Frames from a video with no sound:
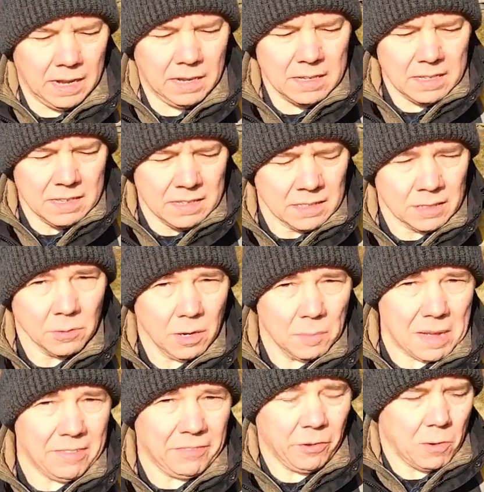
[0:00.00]
So we've got
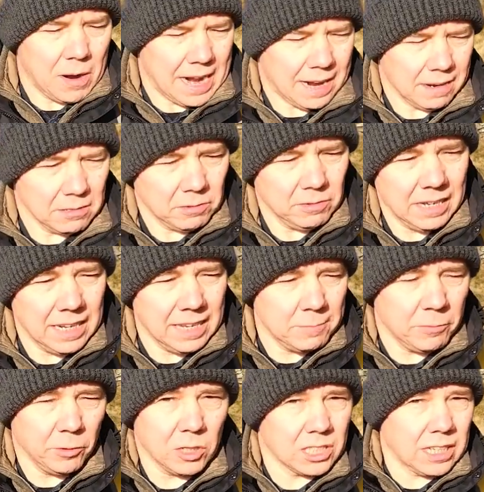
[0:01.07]
about four hours really
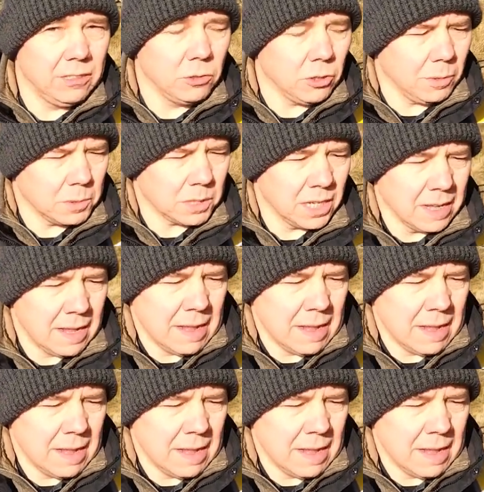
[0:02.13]
before the sun drops.